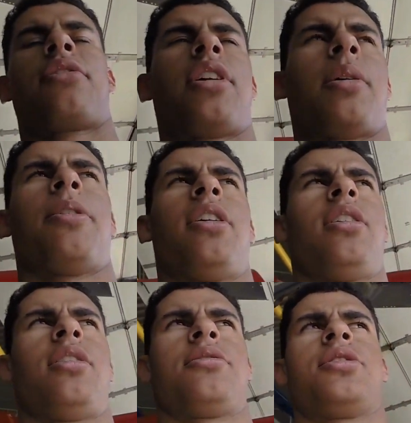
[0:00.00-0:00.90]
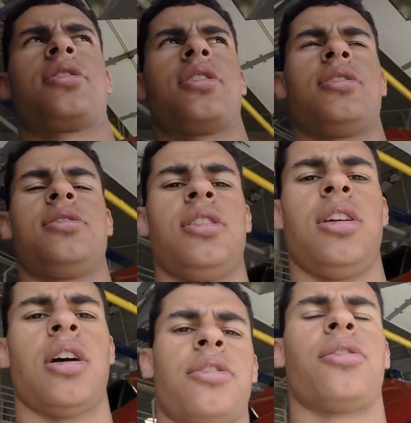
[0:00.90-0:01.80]
of crap right now just because
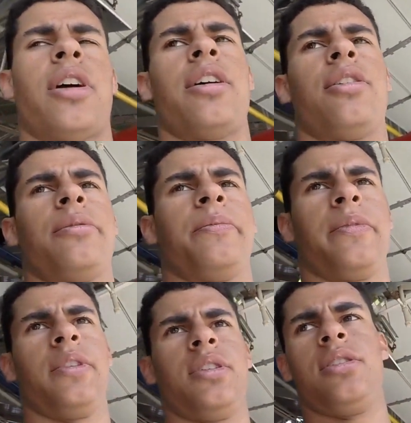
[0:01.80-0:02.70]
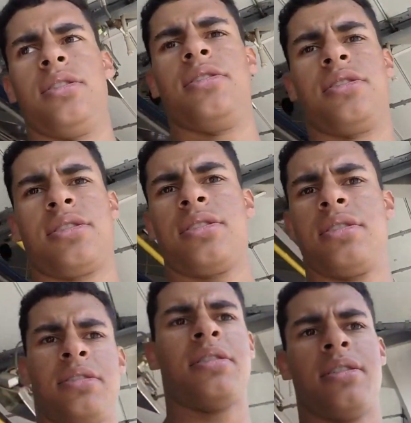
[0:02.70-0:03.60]
the underliner is
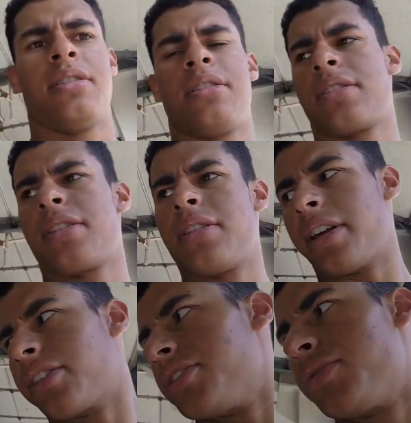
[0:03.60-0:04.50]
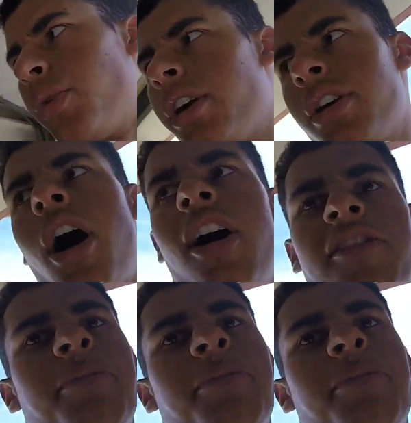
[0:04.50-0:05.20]
like this weird off